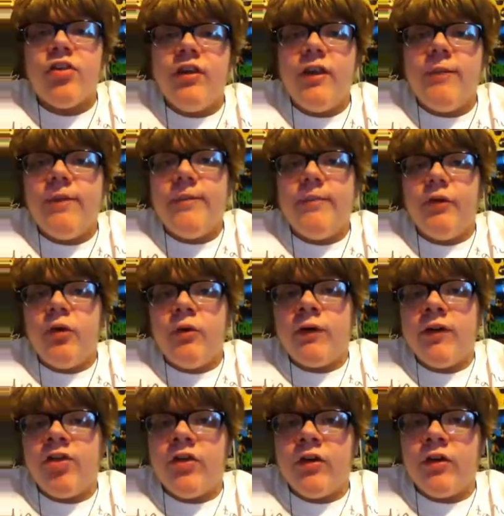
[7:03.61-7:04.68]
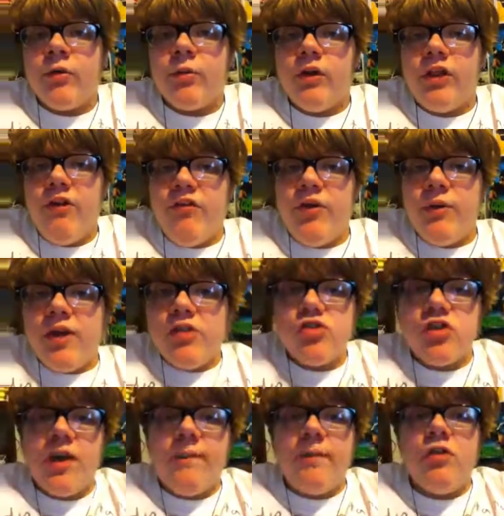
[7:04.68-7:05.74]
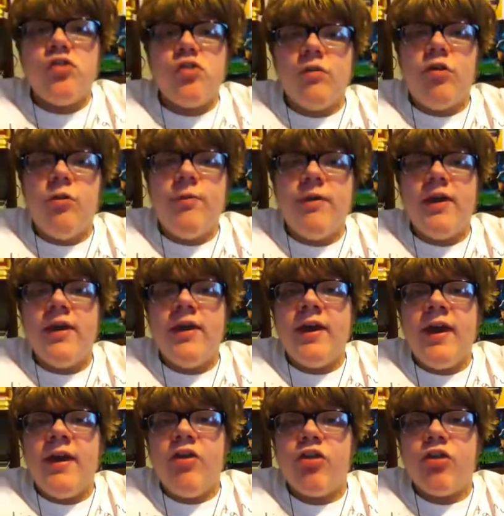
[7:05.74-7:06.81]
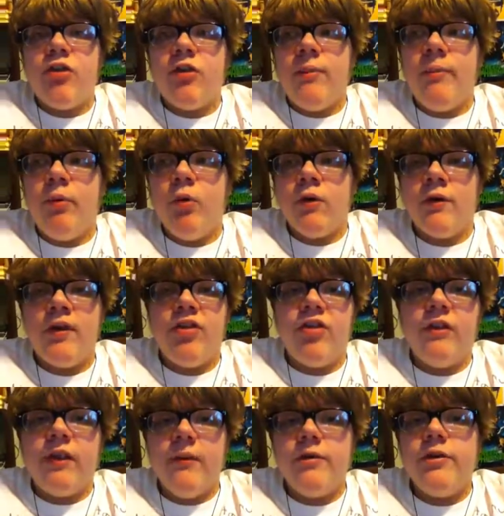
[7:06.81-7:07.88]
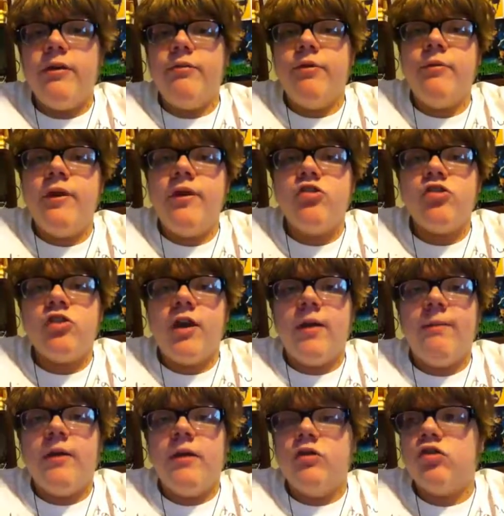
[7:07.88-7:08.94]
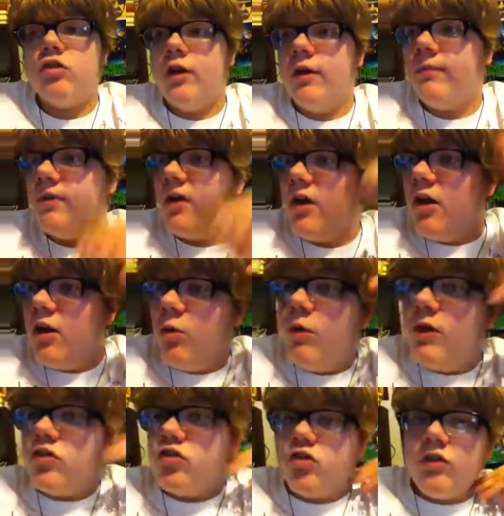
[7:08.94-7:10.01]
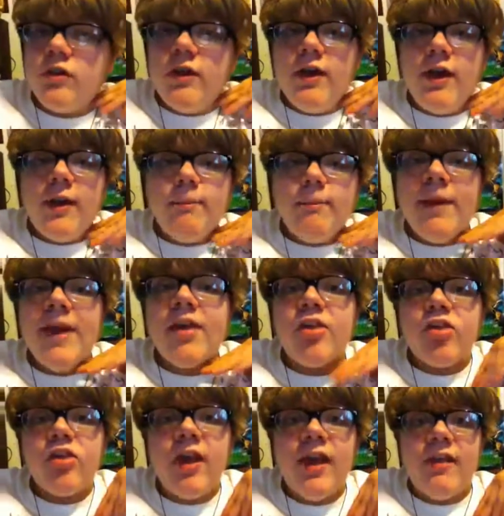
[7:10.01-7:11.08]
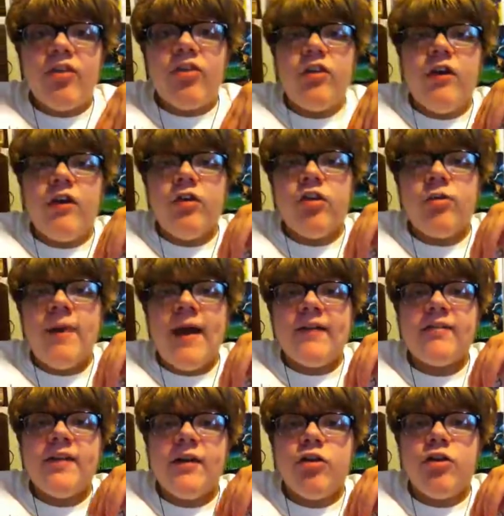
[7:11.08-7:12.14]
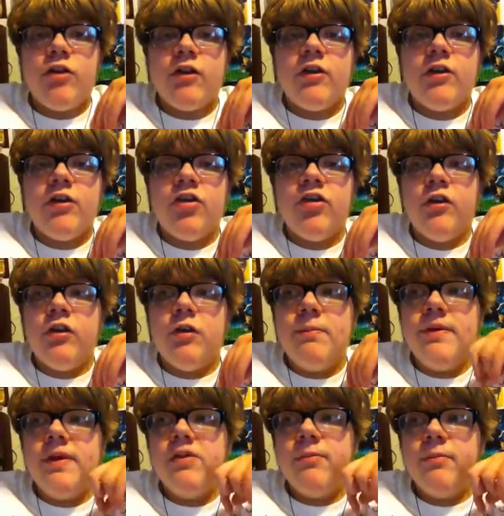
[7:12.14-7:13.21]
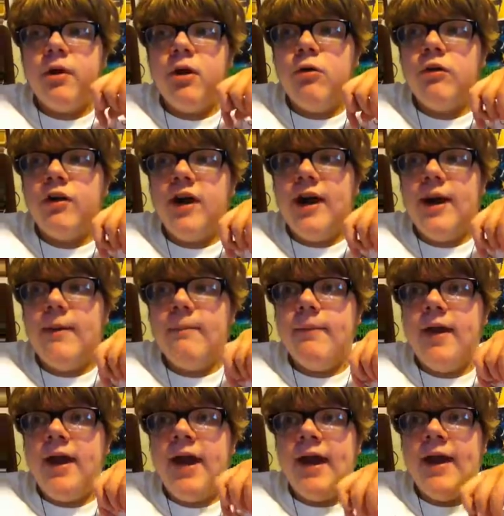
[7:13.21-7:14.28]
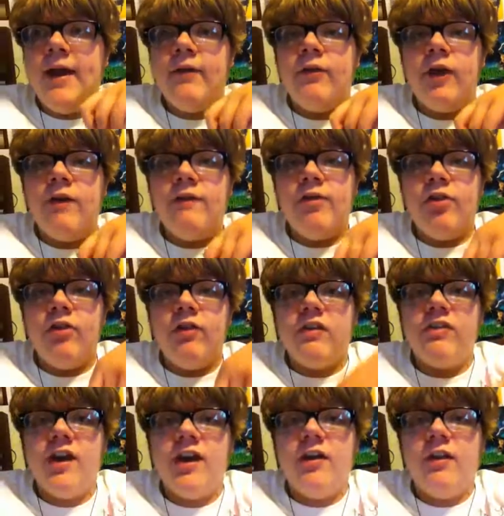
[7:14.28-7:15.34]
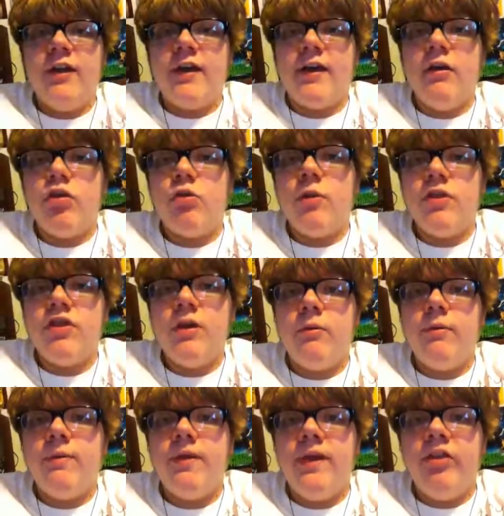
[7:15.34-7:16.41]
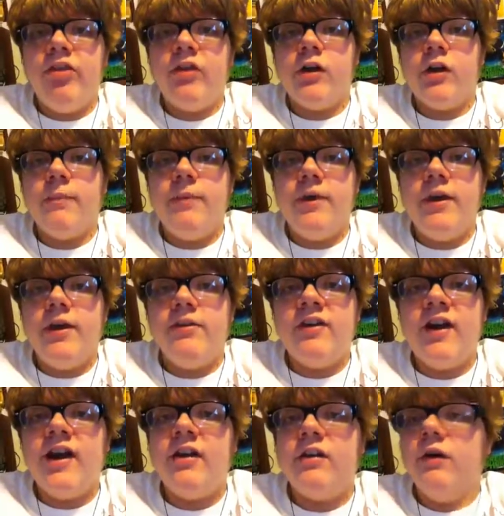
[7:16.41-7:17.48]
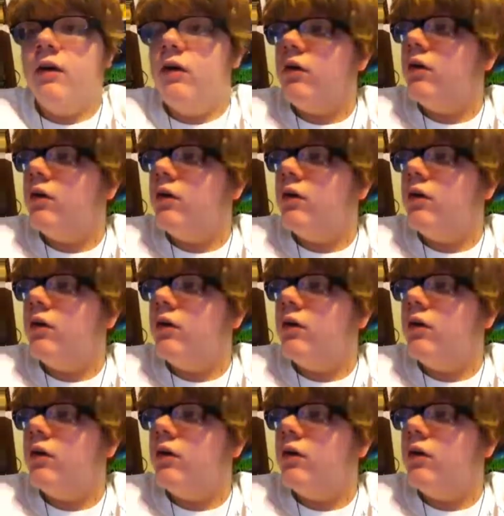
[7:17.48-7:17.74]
people don't consider the World Heavyweight Championship to be as important as the WWE Championship, which makes sense, because SmackDown is considered a B program, and obviously the title that goes with it would be considered a B title.